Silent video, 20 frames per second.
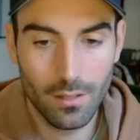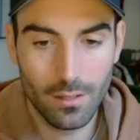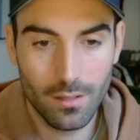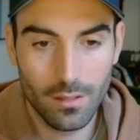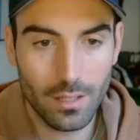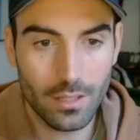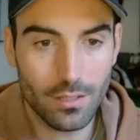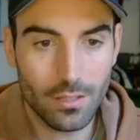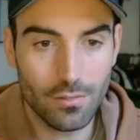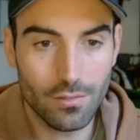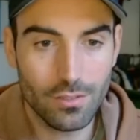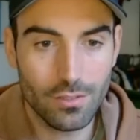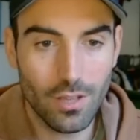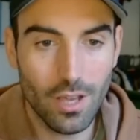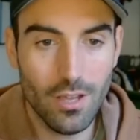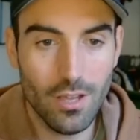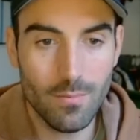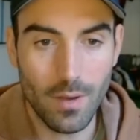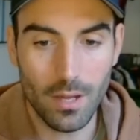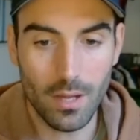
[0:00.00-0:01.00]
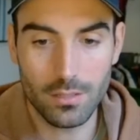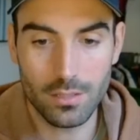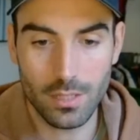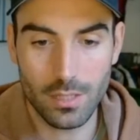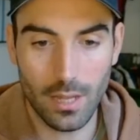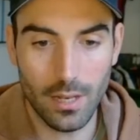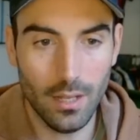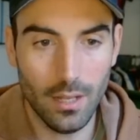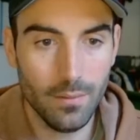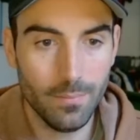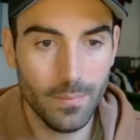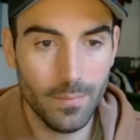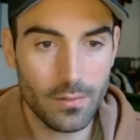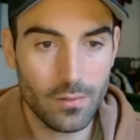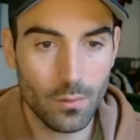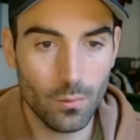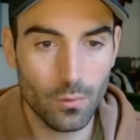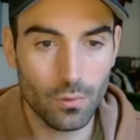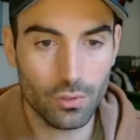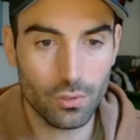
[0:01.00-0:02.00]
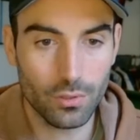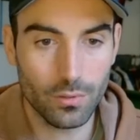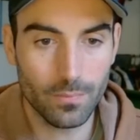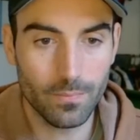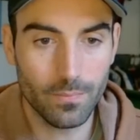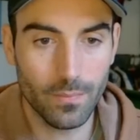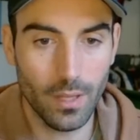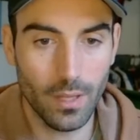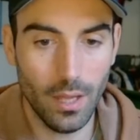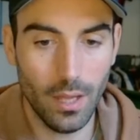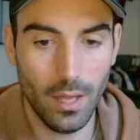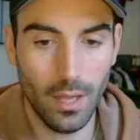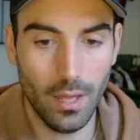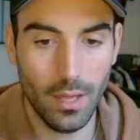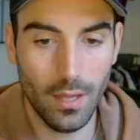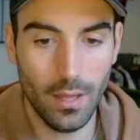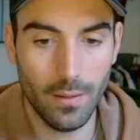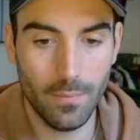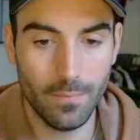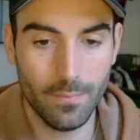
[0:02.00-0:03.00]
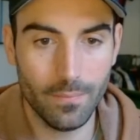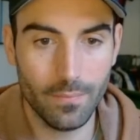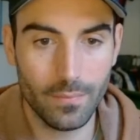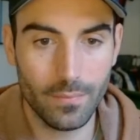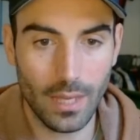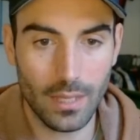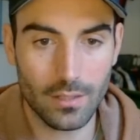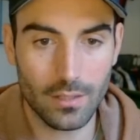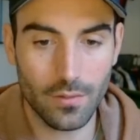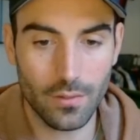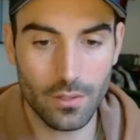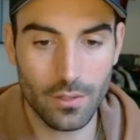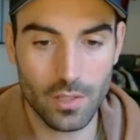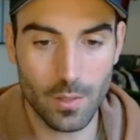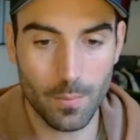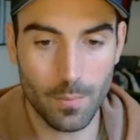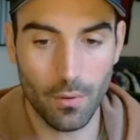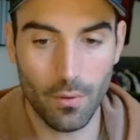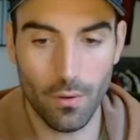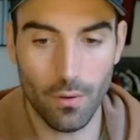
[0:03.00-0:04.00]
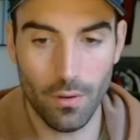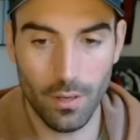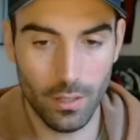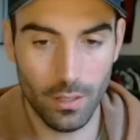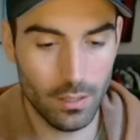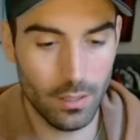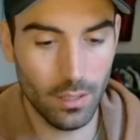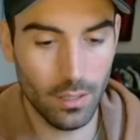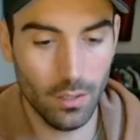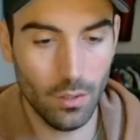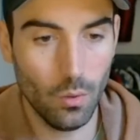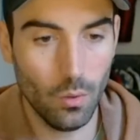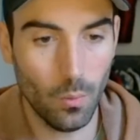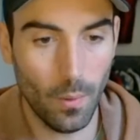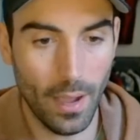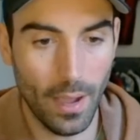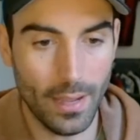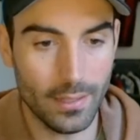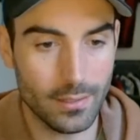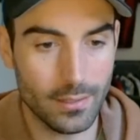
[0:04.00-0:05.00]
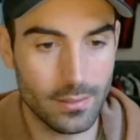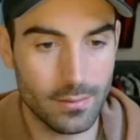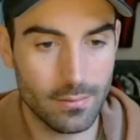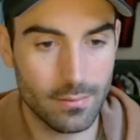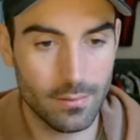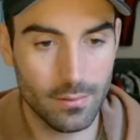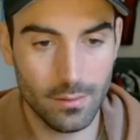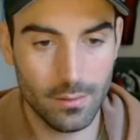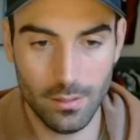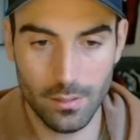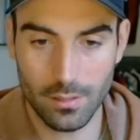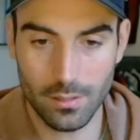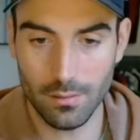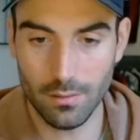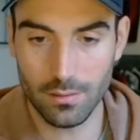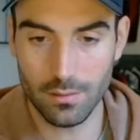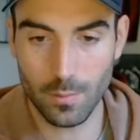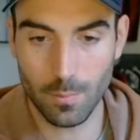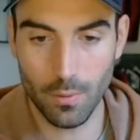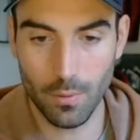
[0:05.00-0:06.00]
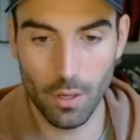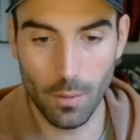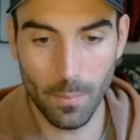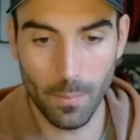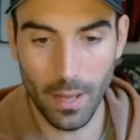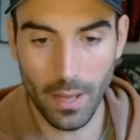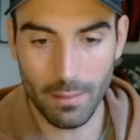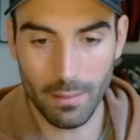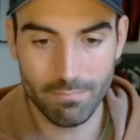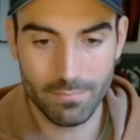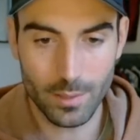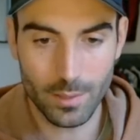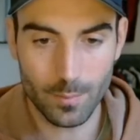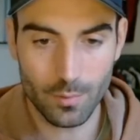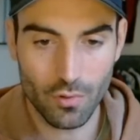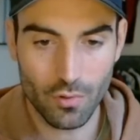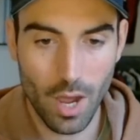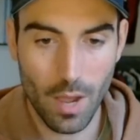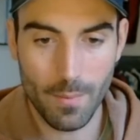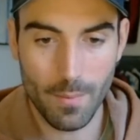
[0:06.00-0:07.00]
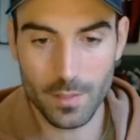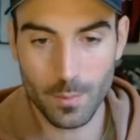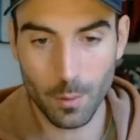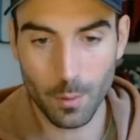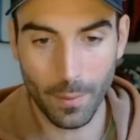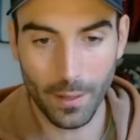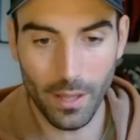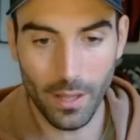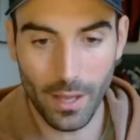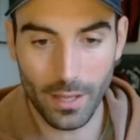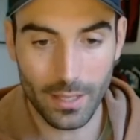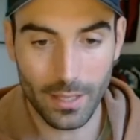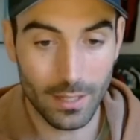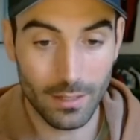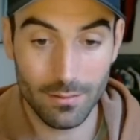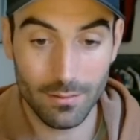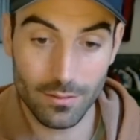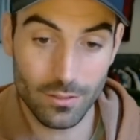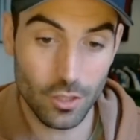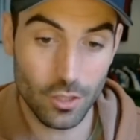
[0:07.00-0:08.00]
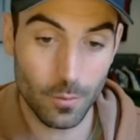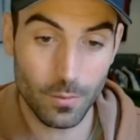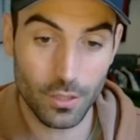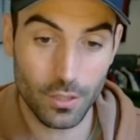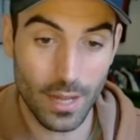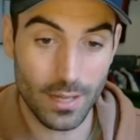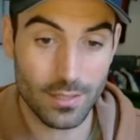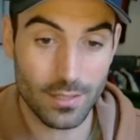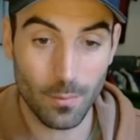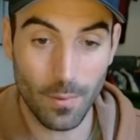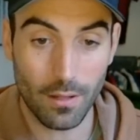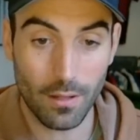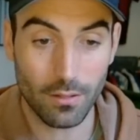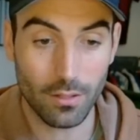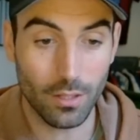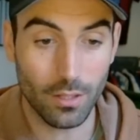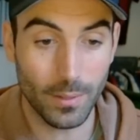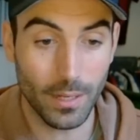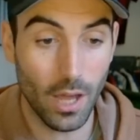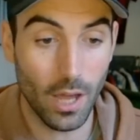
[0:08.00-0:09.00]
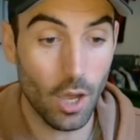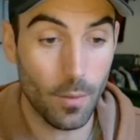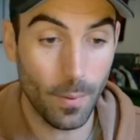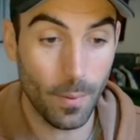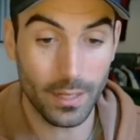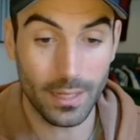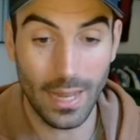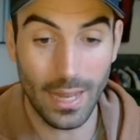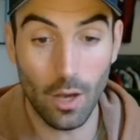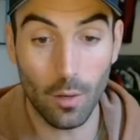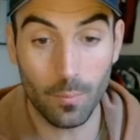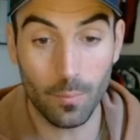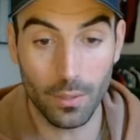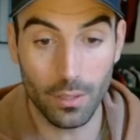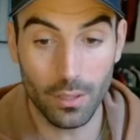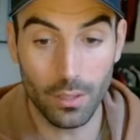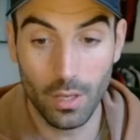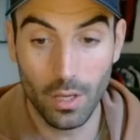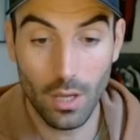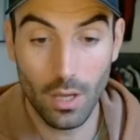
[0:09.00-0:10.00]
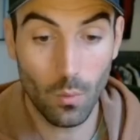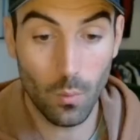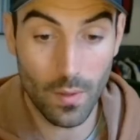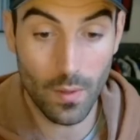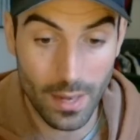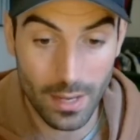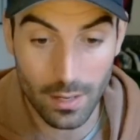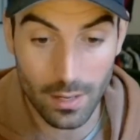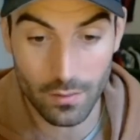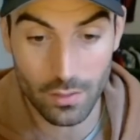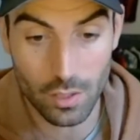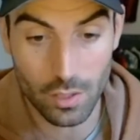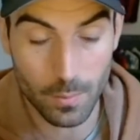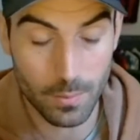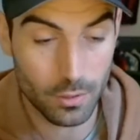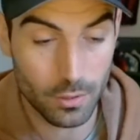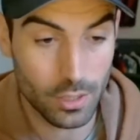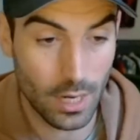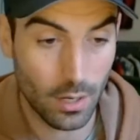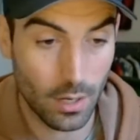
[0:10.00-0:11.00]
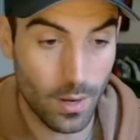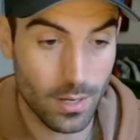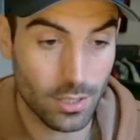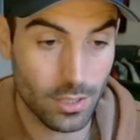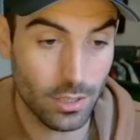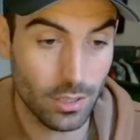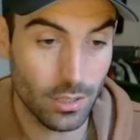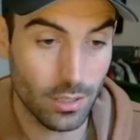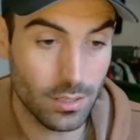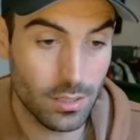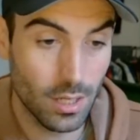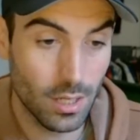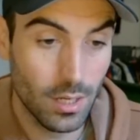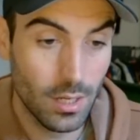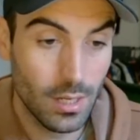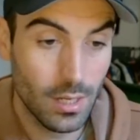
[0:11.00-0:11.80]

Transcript: Thank you so much, Taylor. That's awesome. Thanks for the support. And always, you can support by subscribing, support by liking. Super chats are welcome. And I hope I can help you with any of your super chat questions.